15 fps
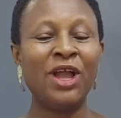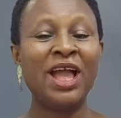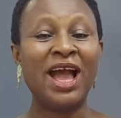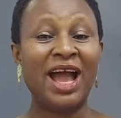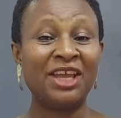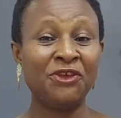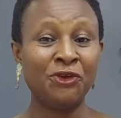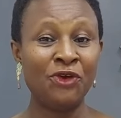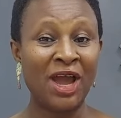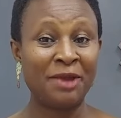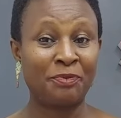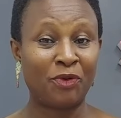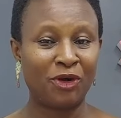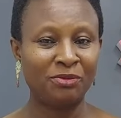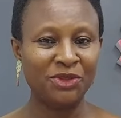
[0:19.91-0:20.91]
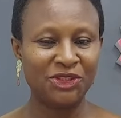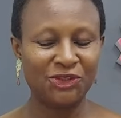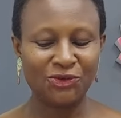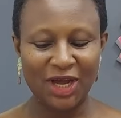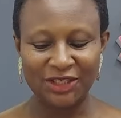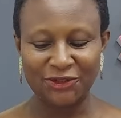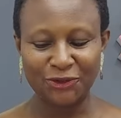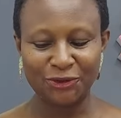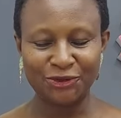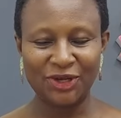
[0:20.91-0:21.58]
And you know, I promised you, I told you,